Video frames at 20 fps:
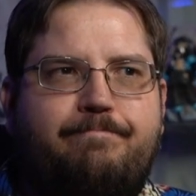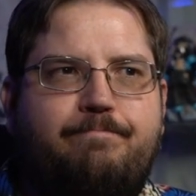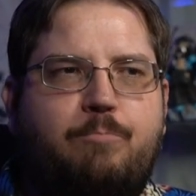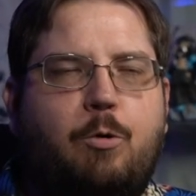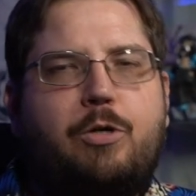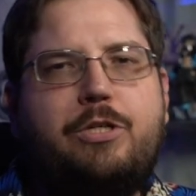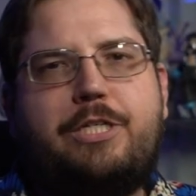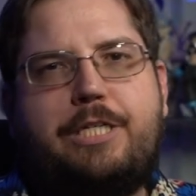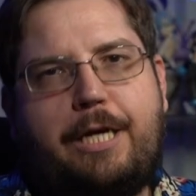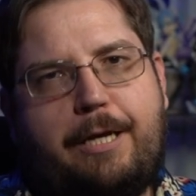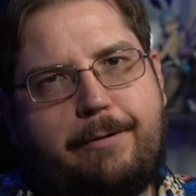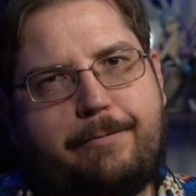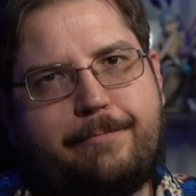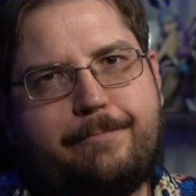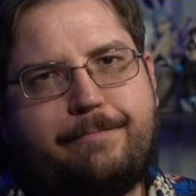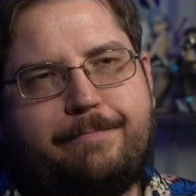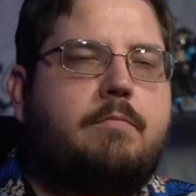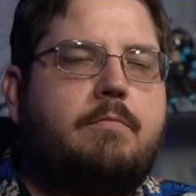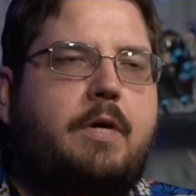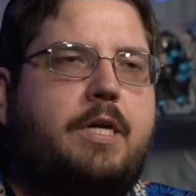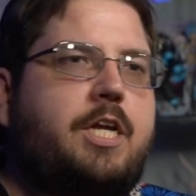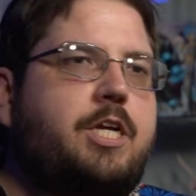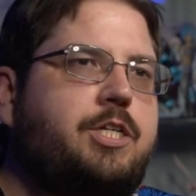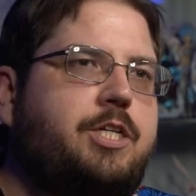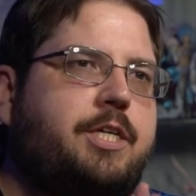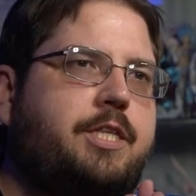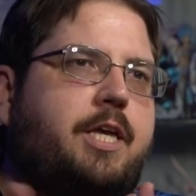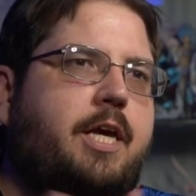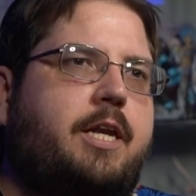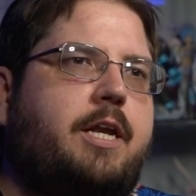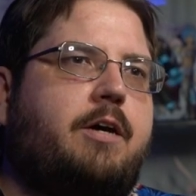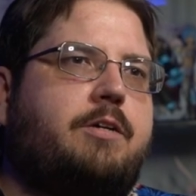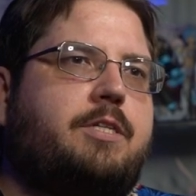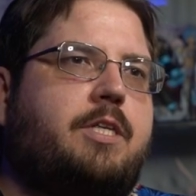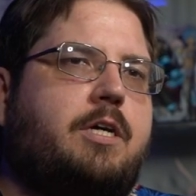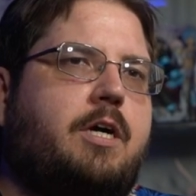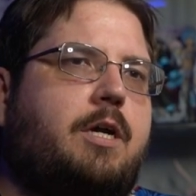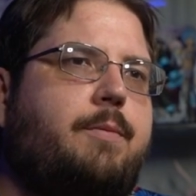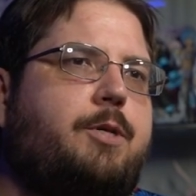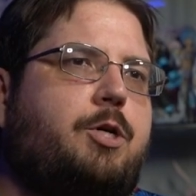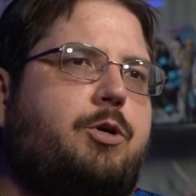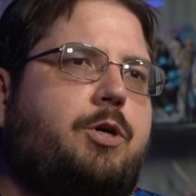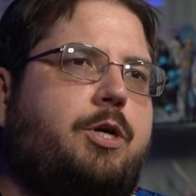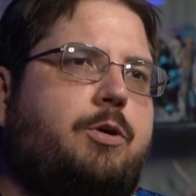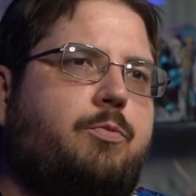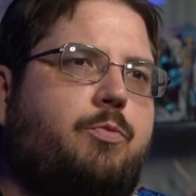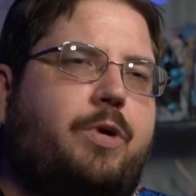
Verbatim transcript: We'll see. Additionally, they announced they're going to be doing